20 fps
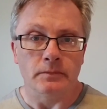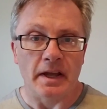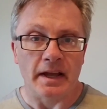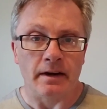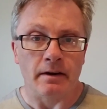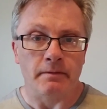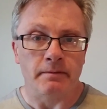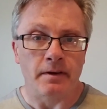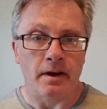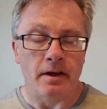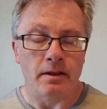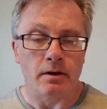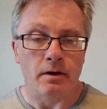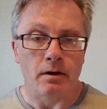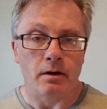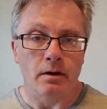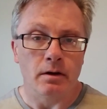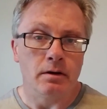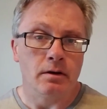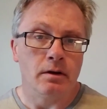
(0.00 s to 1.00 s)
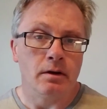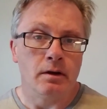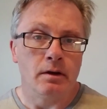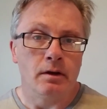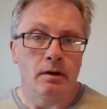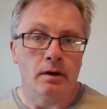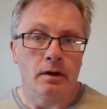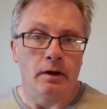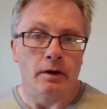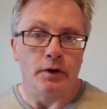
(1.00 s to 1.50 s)
And if other
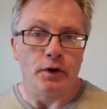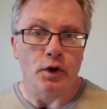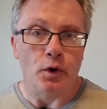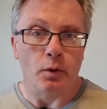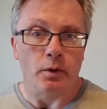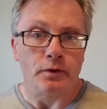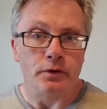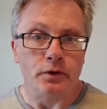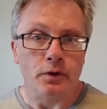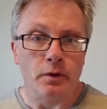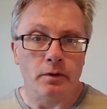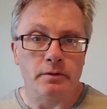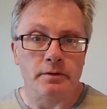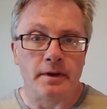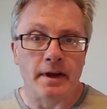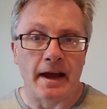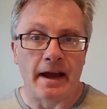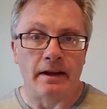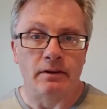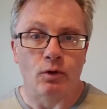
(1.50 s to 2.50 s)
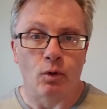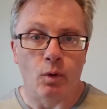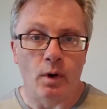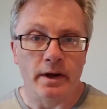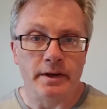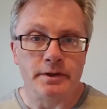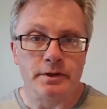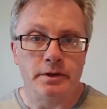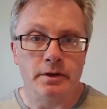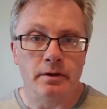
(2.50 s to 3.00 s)
newer students ask
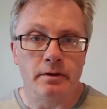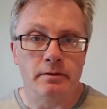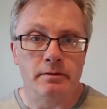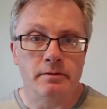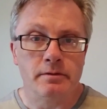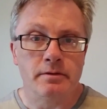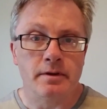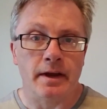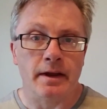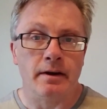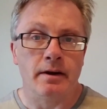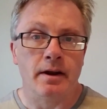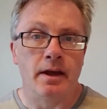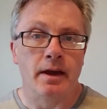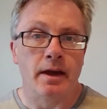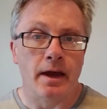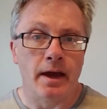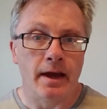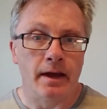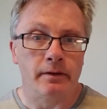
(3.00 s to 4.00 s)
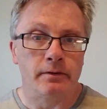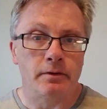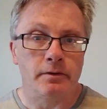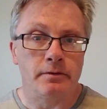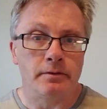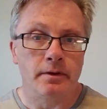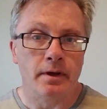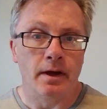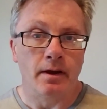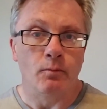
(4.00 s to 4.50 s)
questions and Nick
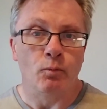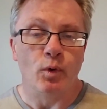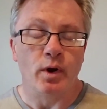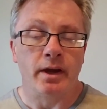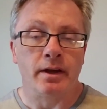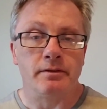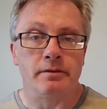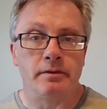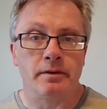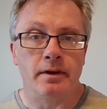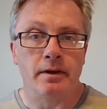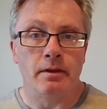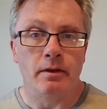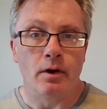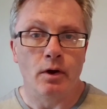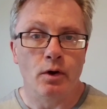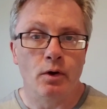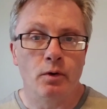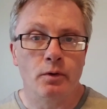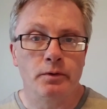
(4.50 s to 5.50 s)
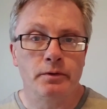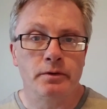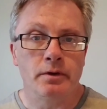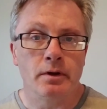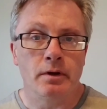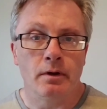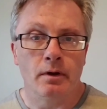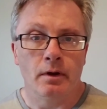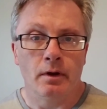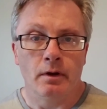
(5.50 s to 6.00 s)
answers them, we can see those.
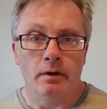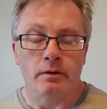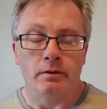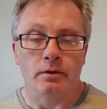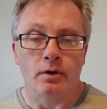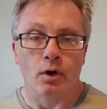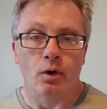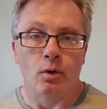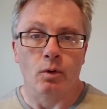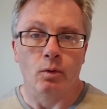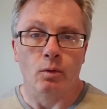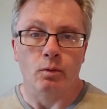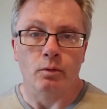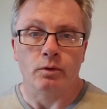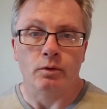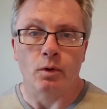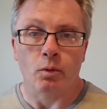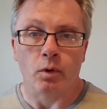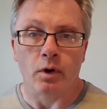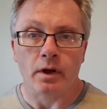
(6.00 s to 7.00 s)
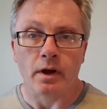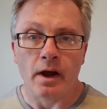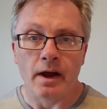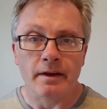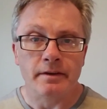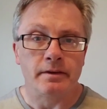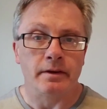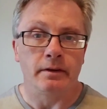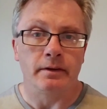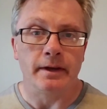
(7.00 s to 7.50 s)
So we're
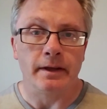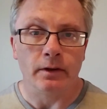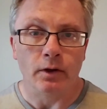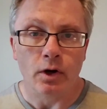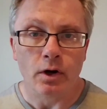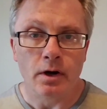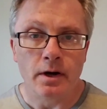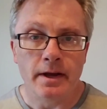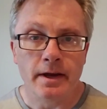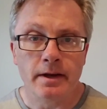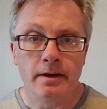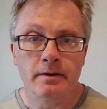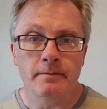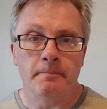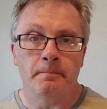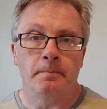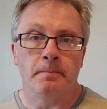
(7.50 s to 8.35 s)
constantly learning.